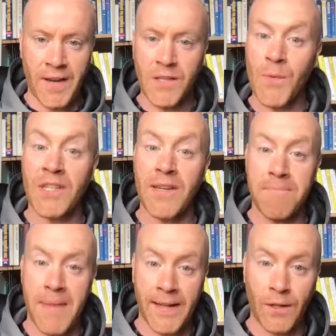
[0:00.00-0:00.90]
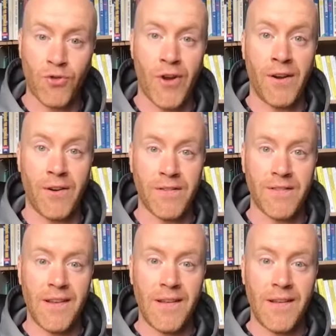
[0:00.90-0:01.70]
Especially male trainers,